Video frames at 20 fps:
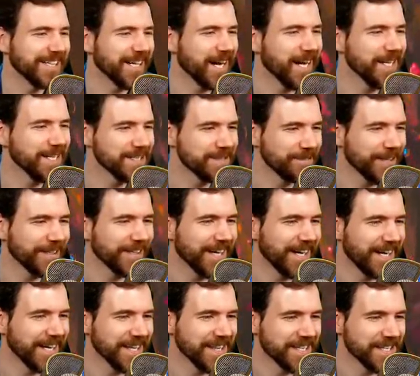It's very
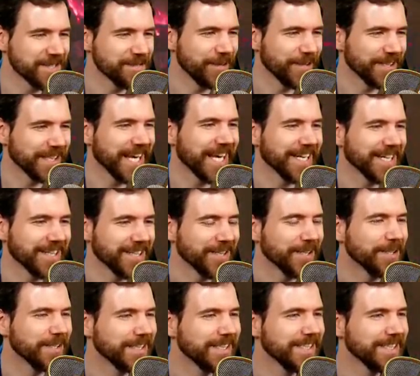hot in this volcano.
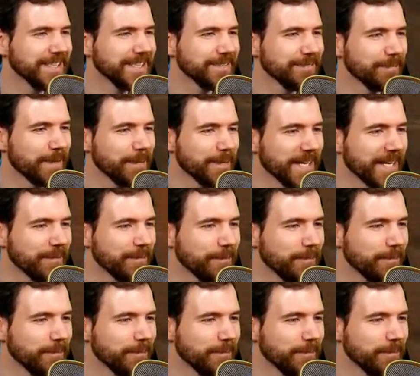My bad.